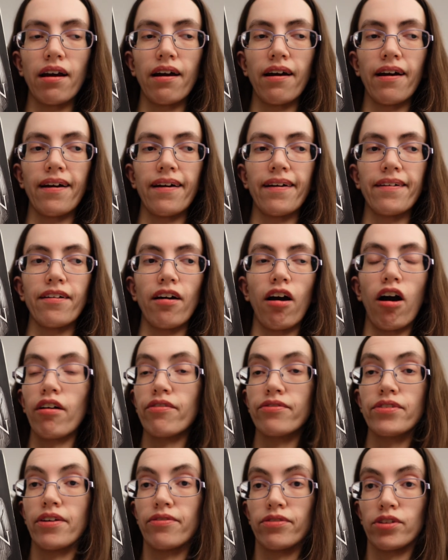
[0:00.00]
And
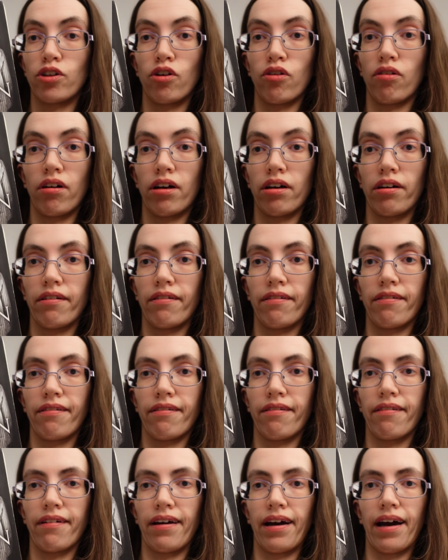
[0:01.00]
I've never got
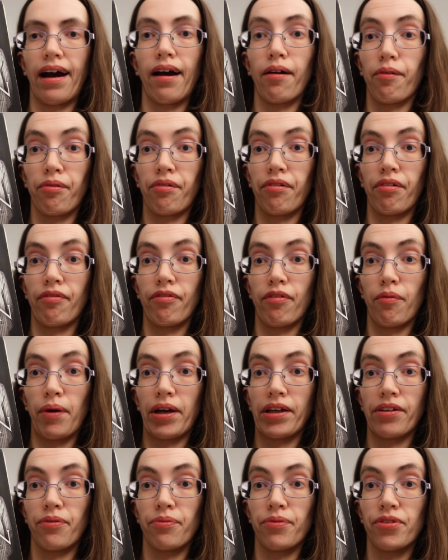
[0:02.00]
out of a
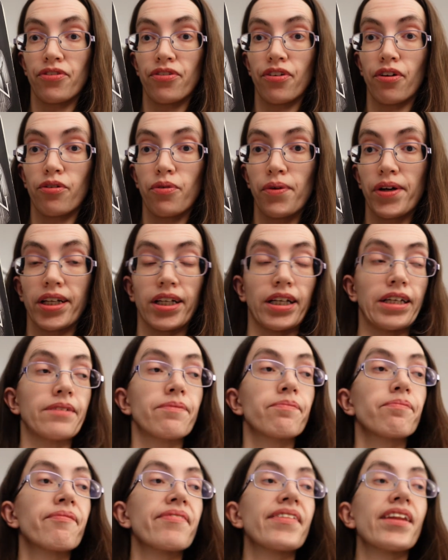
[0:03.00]
basement so quickly.
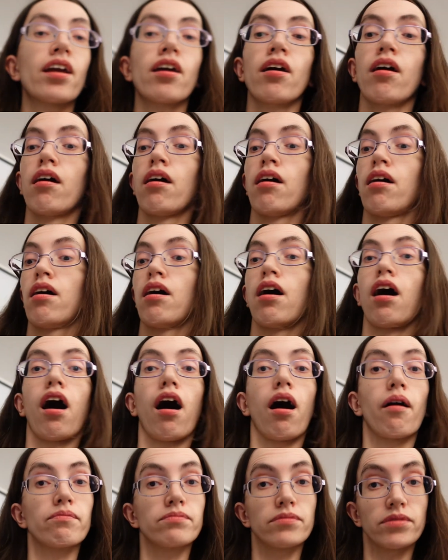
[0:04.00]

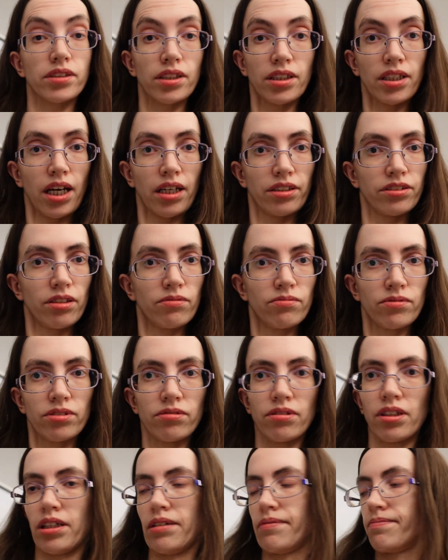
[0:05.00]
So yeah, don't do
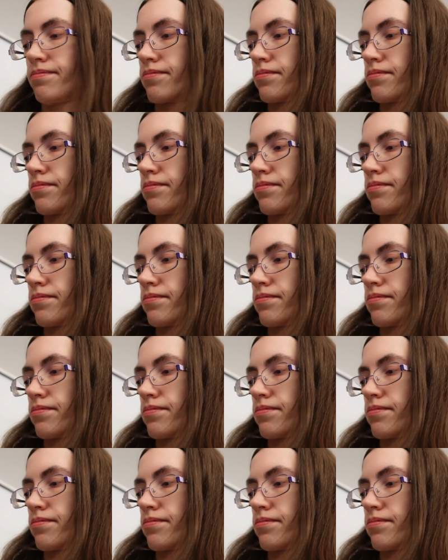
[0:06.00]
that.